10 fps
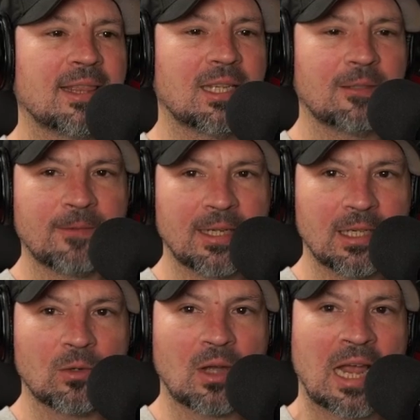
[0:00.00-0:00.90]
In this
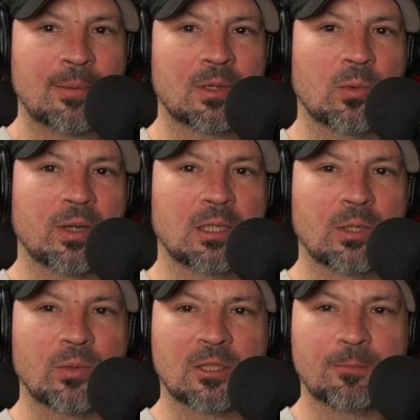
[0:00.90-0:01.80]
video, I'm going
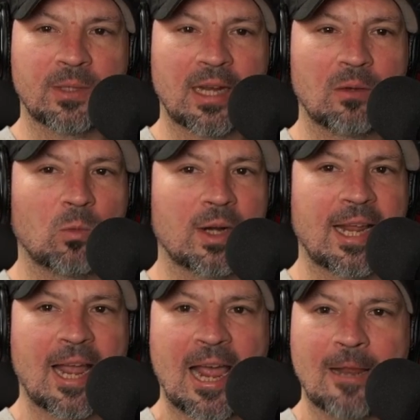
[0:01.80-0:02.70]
to explain
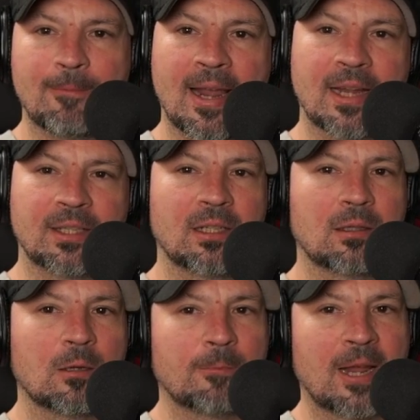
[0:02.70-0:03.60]
what a high pass and
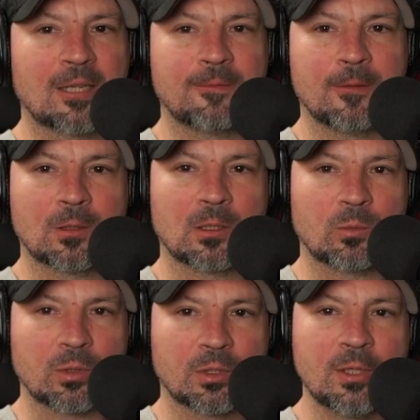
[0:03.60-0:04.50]
a low pass
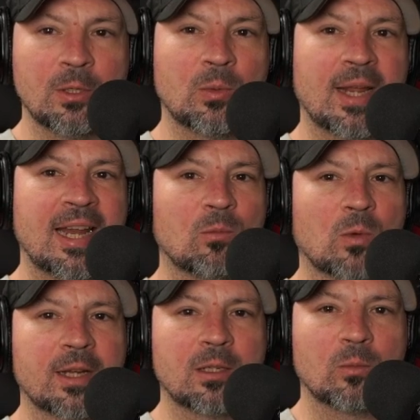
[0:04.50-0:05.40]
filter will do
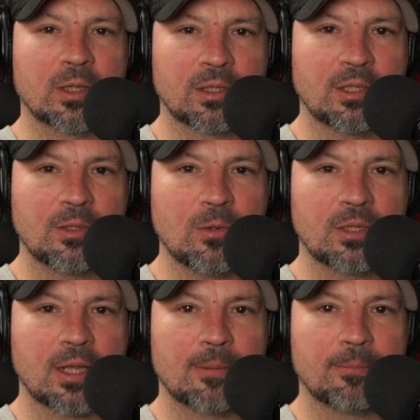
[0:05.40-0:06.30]
and why you want to use